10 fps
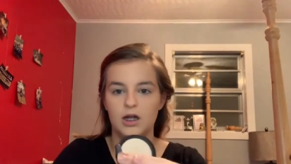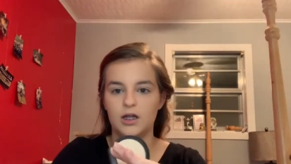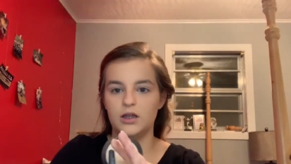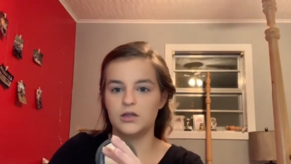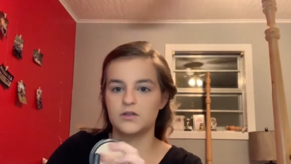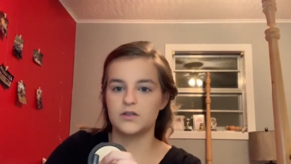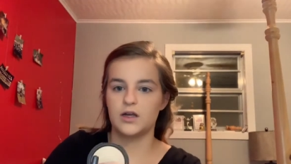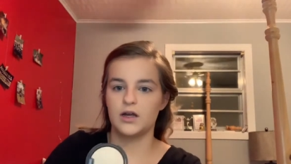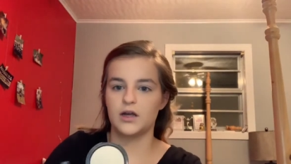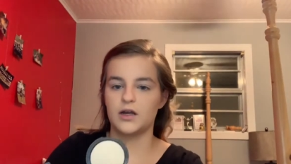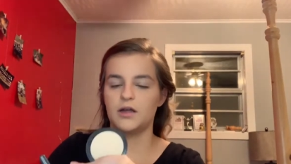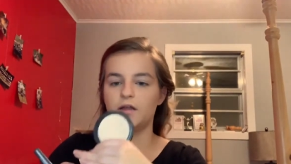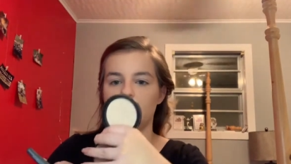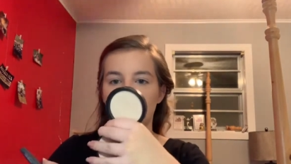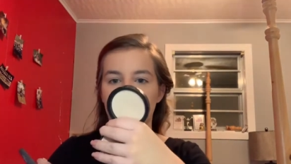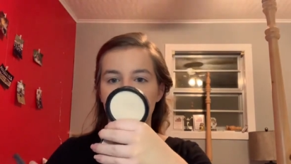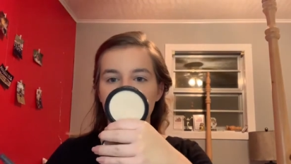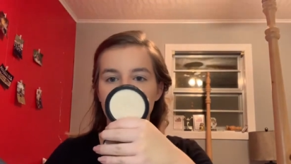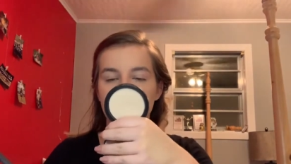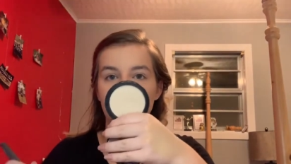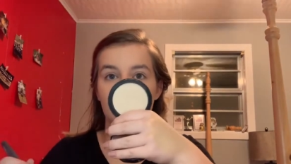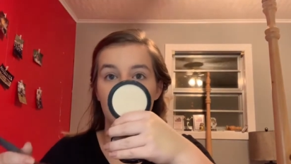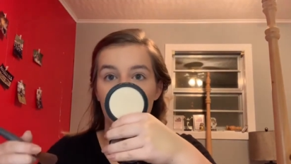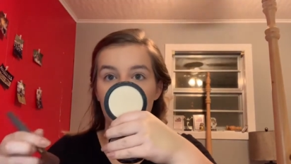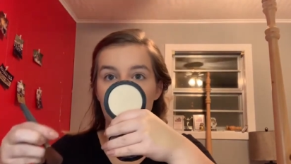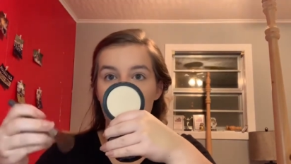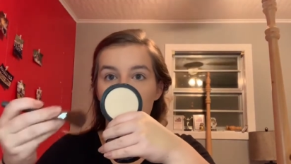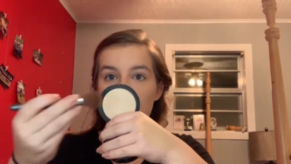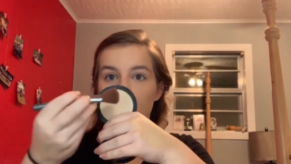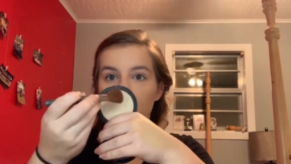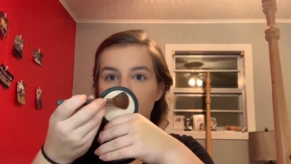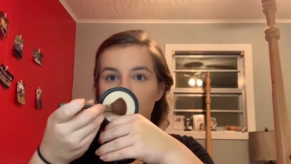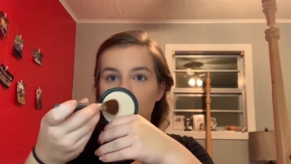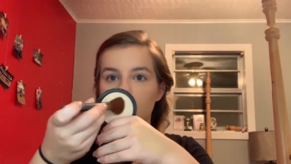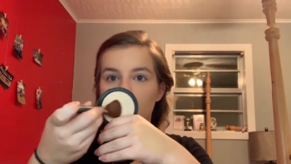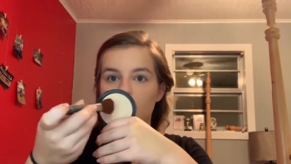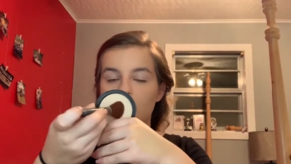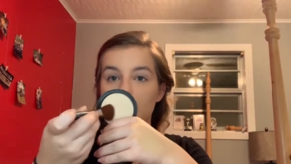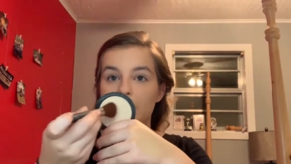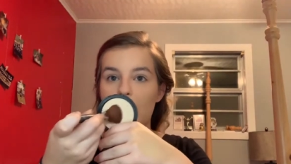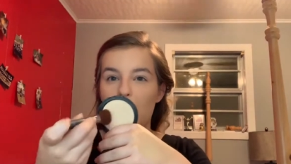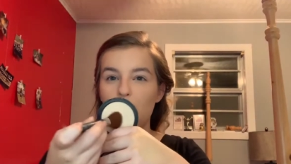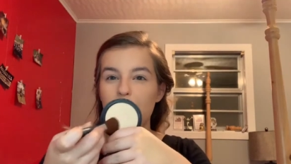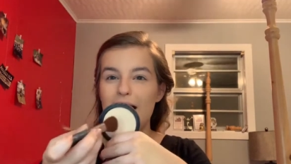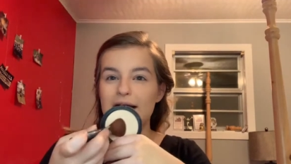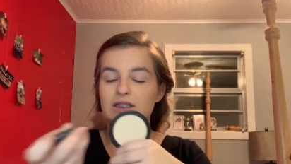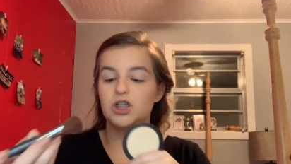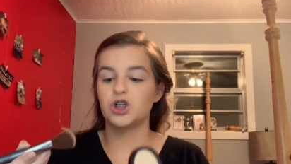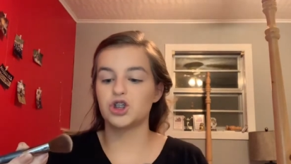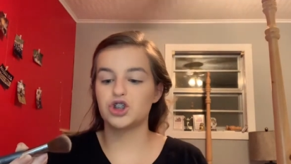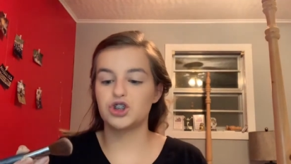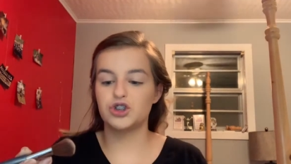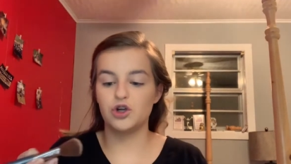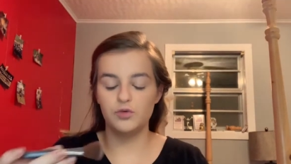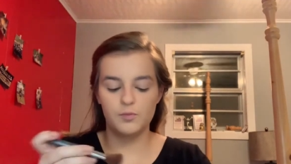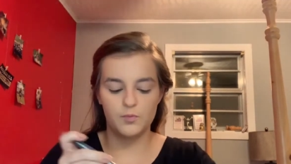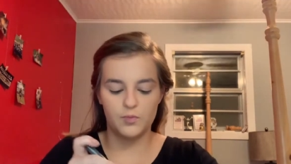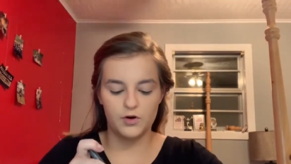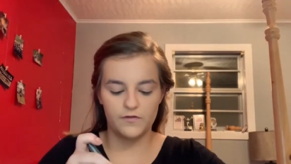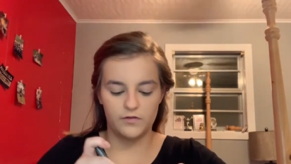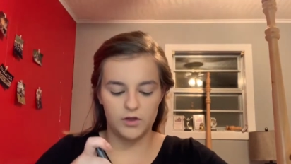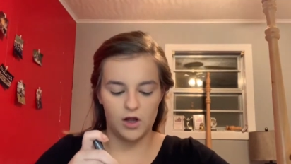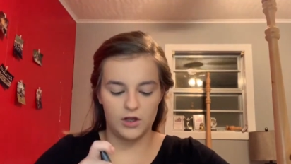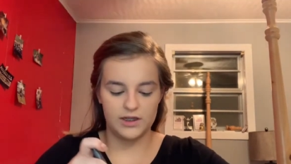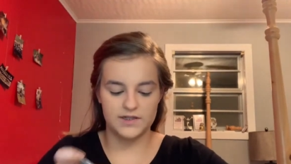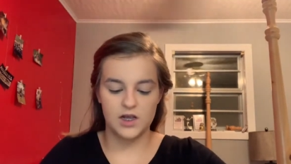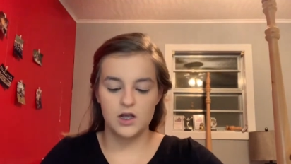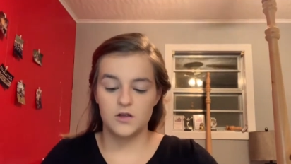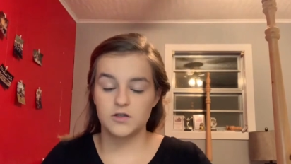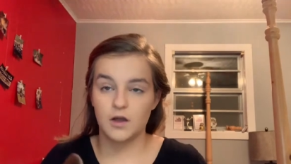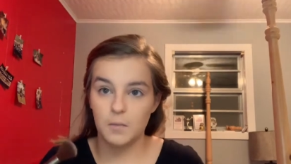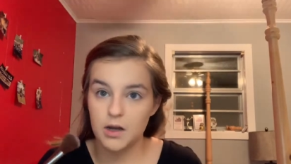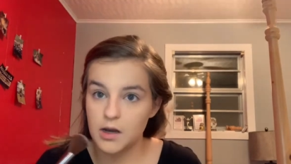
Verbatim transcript: It looks like this. And I want my eyes to look super flawless. So I'm going